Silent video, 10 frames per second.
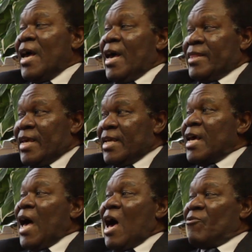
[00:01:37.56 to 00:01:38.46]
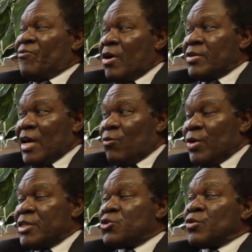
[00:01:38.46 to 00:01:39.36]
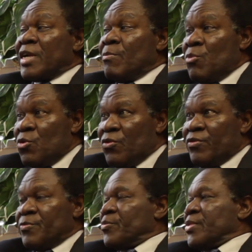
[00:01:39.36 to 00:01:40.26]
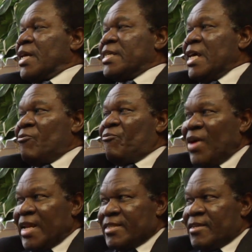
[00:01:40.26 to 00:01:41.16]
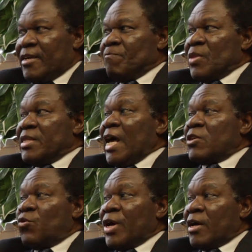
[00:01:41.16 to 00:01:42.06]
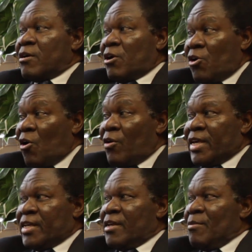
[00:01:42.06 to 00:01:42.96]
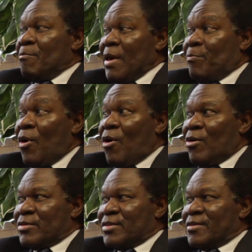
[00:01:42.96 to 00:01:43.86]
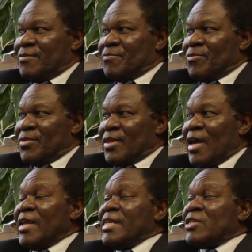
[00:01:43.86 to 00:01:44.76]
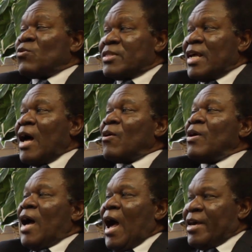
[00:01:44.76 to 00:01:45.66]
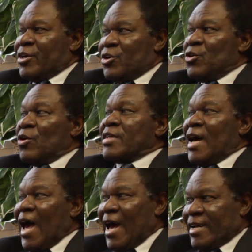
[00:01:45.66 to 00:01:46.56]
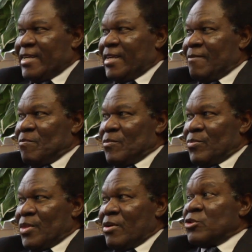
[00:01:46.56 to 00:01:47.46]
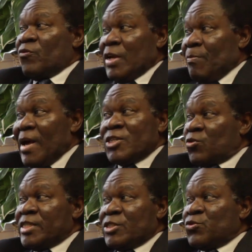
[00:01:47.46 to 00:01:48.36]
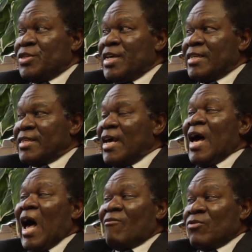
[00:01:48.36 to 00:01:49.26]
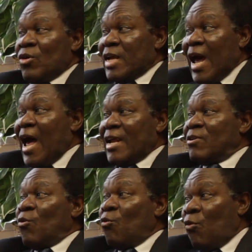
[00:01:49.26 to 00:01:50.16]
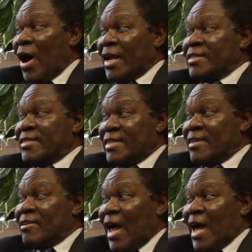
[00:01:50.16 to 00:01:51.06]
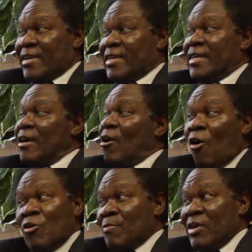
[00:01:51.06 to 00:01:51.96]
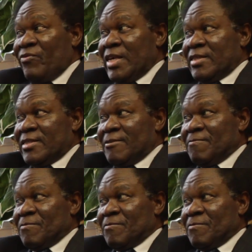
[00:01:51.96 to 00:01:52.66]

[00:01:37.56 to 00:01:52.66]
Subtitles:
and then I found a way to remove the fats that were clogging my pores. And this was how I cured acne. So for the past 22 years, I have not had one single acne on my face.